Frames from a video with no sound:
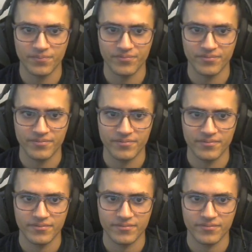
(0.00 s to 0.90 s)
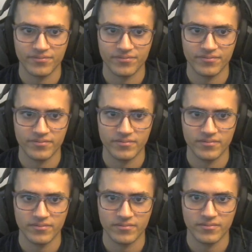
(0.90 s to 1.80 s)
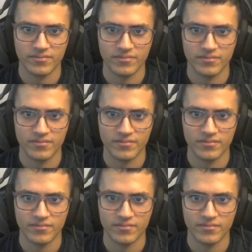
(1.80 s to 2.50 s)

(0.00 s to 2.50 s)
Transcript: [no speech]